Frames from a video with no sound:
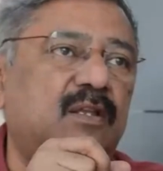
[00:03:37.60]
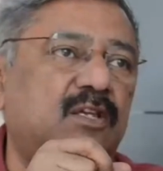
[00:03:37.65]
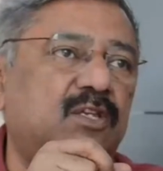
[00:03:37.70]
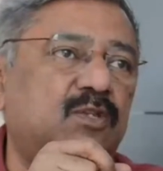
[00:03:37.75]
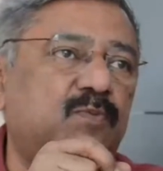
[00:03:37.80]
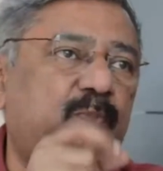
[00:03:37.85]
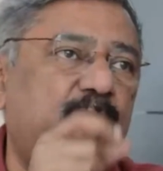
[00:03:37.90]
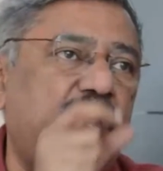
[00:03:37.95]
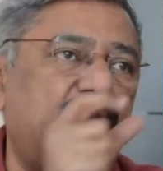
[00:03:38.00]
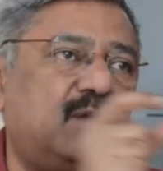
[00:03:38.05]

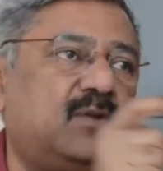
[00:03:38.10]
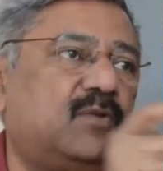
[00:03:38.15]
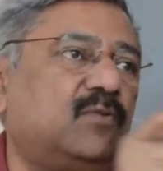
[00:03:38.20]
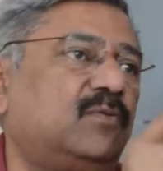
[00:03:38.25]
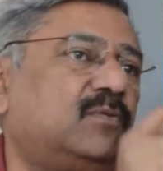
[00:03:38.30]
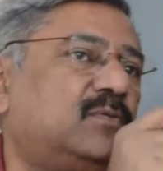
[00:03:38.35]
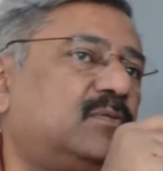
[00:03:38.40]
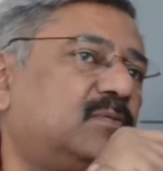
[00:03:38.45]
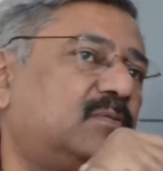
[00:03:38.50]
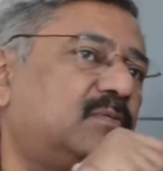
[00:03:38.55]
is paid
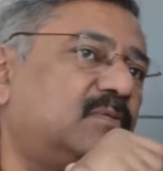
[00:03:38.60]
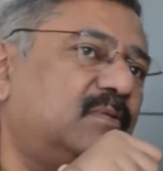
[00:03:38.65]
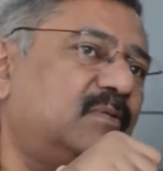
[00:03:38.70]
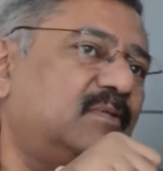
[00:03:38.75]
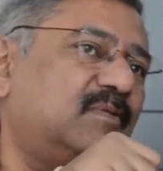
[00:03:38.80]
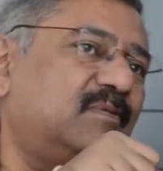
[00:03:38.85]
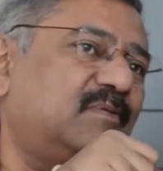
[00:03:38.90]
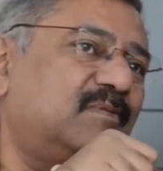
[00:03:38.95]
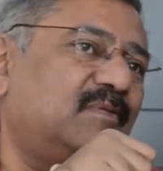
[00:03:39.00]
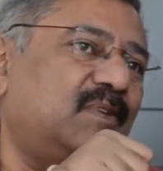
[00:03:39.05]
to
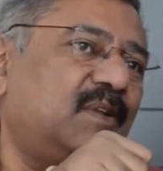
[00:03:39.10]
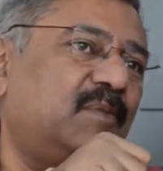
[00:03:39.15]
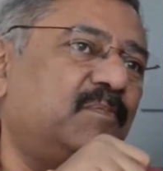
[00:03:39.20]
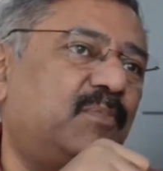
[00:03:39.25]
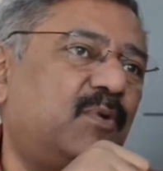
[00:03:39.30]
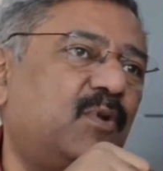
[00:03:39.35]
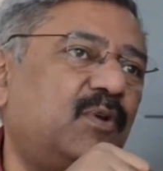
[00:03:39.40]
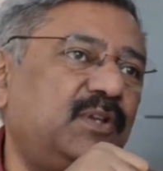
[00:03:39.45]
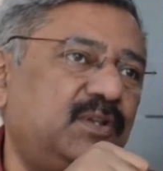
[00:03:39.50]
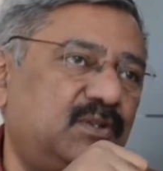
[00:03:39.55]

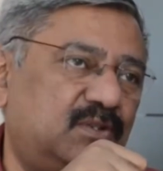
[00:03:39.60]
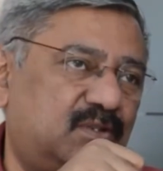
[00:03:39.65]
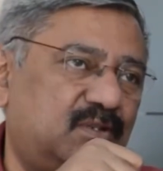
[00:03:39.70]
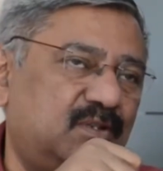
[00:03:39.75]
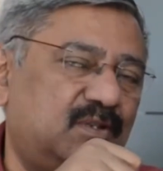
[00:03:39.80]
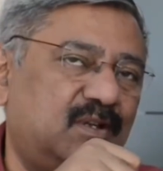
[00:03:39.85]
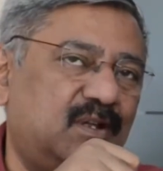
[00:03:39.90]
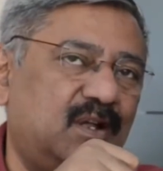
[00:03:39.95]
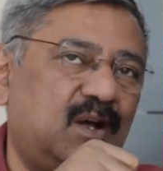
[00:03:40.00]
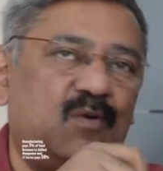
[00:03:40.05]

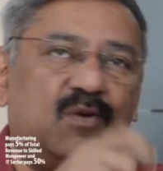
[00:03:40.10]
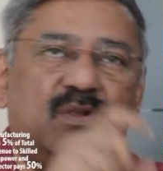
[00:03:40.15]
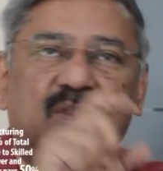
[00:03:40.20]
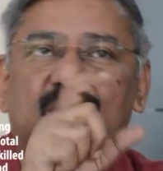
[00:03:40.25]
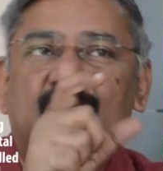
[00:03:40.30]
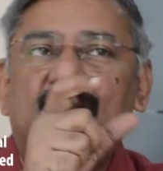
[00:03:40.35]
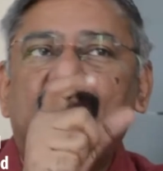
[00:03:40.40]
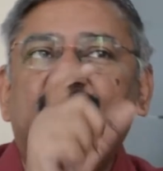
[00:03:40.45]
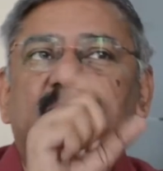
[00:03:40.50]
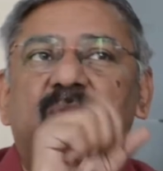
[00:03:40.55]
employees. Out of
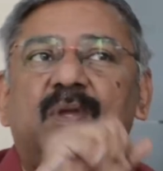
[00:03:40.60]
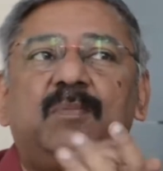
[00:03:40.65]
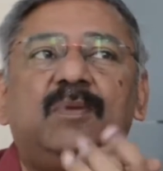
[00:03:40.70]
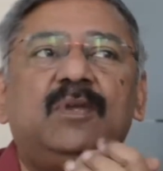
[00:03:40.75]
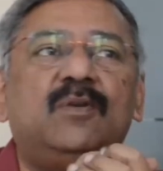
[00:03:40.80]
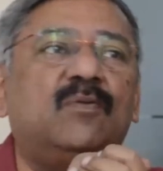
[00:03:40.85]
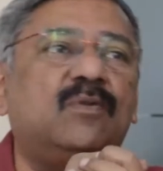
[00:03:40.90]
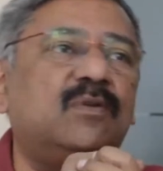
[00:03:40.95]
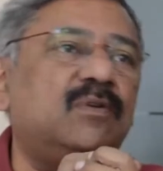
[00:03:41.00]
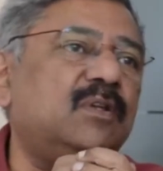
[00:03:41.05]
that,
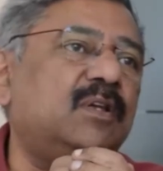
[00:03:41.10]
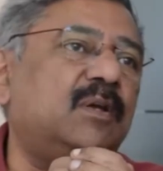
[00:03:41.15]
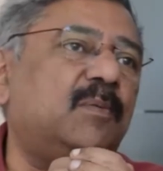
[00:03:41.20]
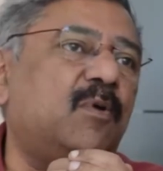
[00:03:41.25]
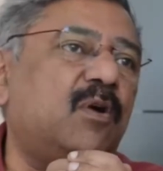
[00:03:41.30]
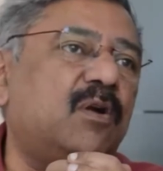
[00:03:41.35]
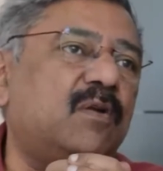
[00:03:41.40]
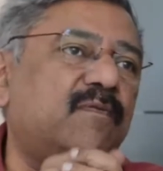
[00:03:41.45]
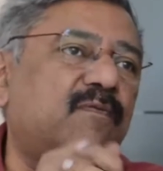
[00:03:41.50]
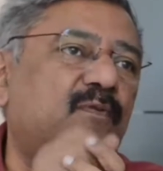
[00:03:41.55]
maybe only
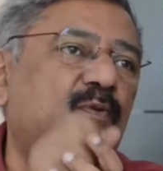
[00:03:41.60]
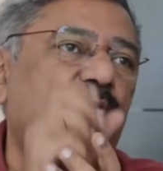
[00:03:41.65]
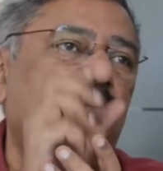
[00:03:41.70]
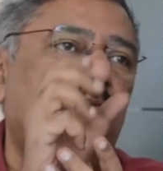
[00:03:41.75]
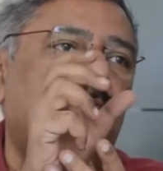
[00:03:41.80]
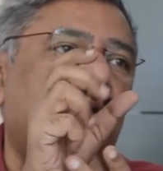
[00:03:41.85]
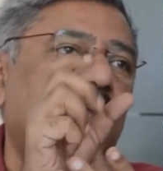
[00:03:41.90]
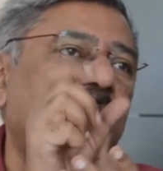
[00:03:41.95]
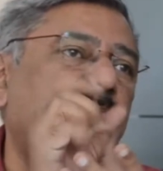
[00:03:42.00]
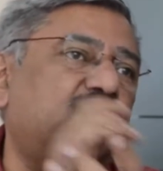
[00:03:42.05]
about 4
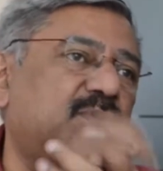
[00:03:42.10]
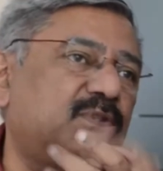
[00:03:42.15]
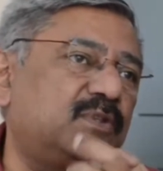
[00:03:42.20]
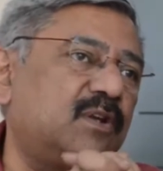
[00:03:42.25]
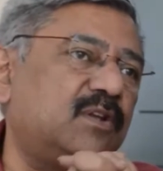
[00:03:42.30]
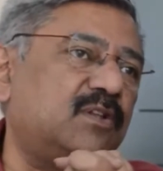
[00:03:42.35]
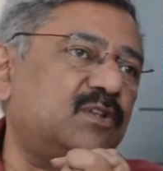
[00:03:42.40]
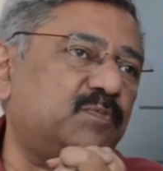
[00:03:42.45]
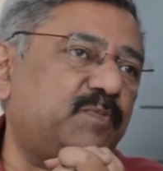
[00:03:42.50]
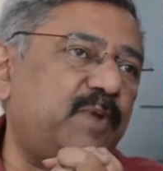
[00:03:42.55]
or
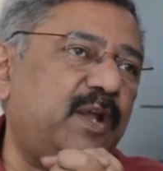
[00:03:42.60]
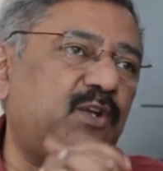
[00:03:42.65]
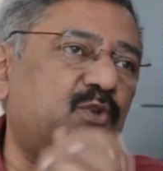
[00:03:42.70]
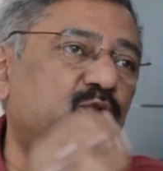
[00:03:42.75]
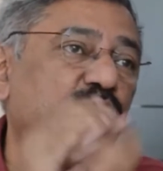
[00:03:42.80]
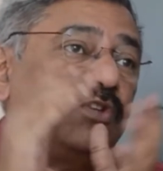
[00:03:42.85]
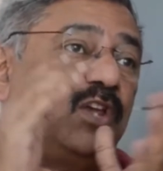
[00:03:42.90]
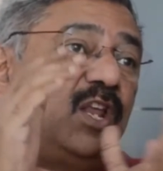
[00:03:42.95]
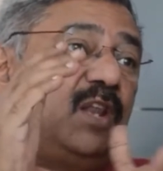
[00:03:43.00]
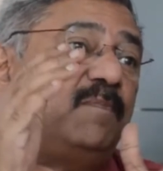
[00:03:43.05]
5% is paid
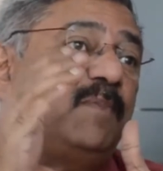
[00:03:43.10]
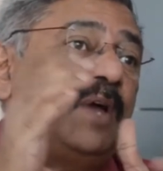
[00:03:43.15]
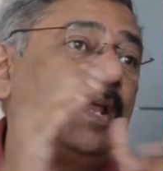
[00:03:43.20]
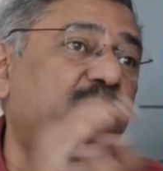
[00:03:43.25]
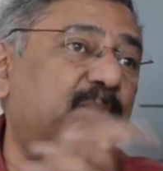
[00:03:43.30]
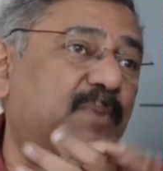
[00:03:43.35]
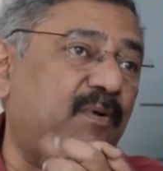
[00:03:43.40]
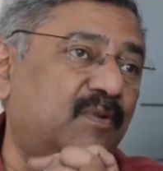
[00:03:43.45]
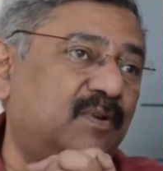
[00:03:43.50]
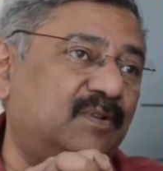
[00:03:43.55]
to skilled
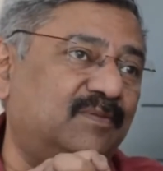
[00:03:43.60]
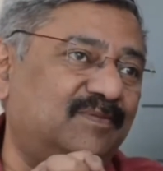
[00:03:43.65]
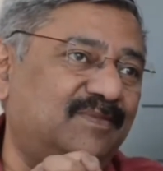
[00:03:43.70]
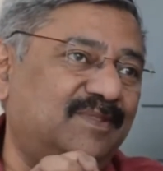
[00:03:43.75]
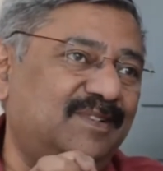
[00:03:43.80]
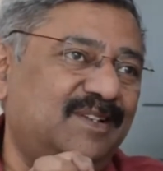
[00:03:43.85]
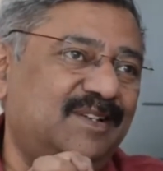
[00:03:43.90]
manpower.